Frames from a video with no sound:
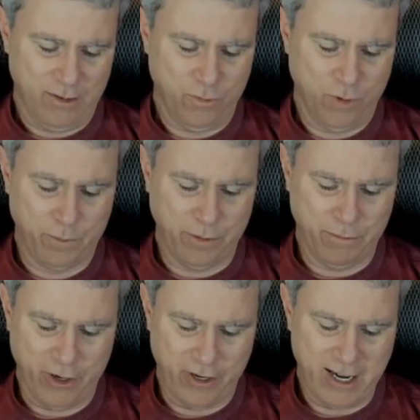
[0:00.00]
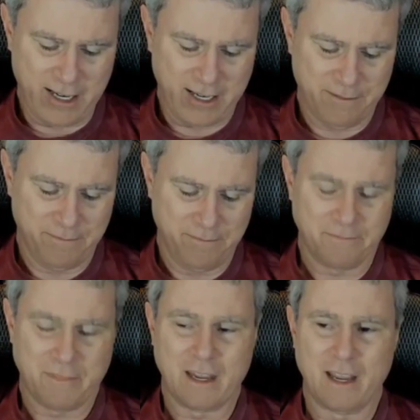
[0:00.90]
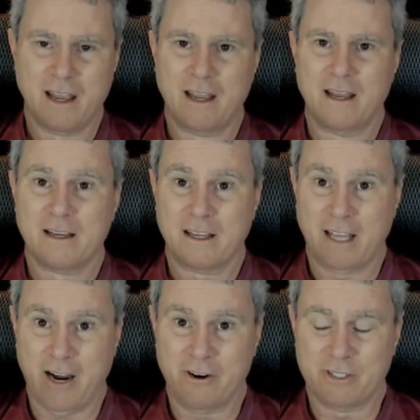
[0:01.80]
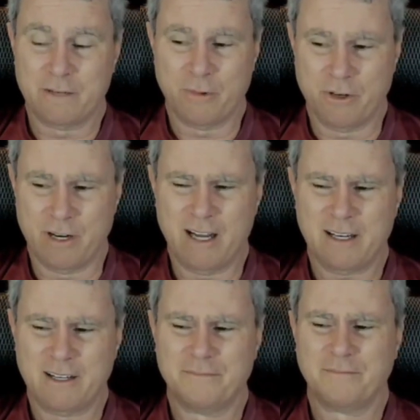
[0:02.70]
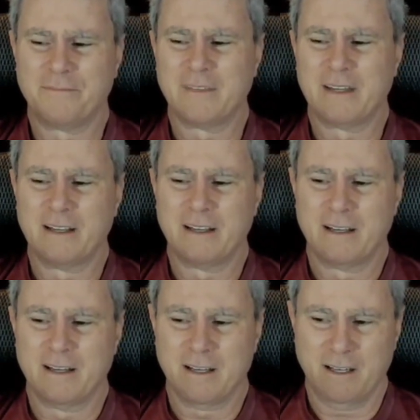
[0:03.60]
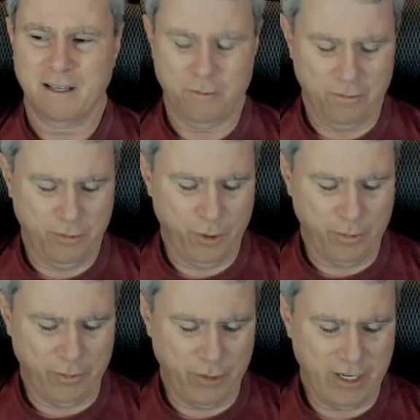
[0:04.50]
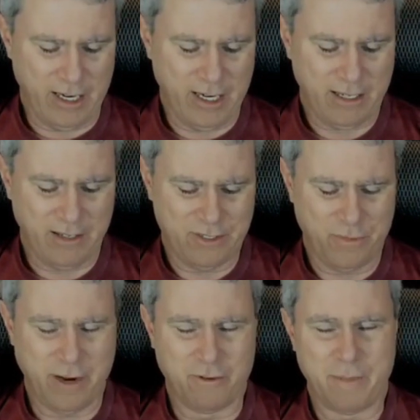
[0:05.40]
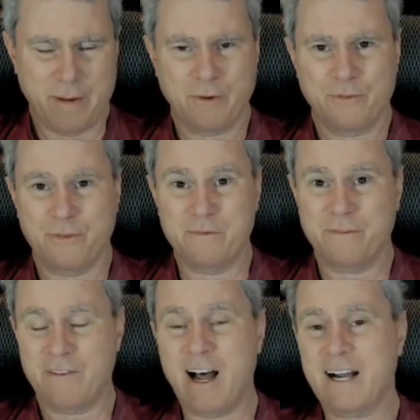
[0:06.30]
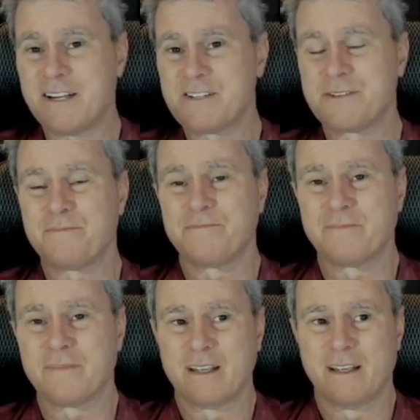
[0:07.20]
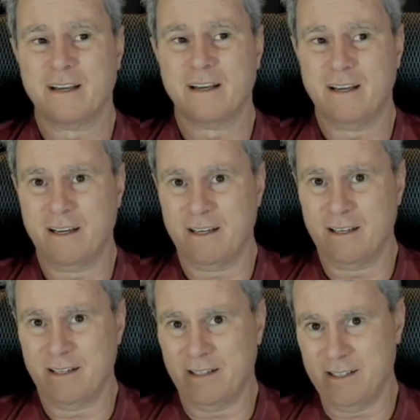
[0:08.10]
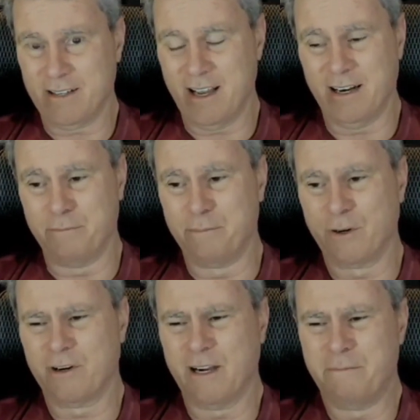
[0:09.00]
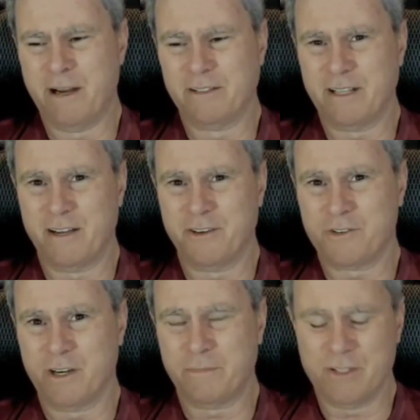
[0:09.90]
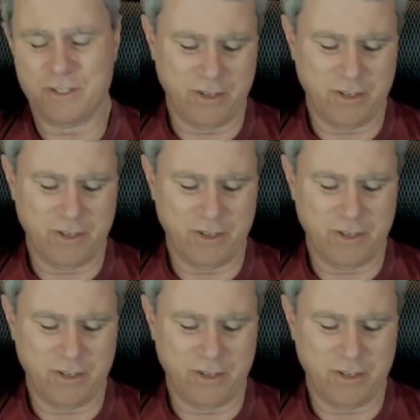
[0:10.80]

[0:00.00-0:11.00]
Rupert Murdoch, Carolyn Murdoch. Rupert Murdoch, as you may remember from Fox, has got a burr about Donald Trump, and so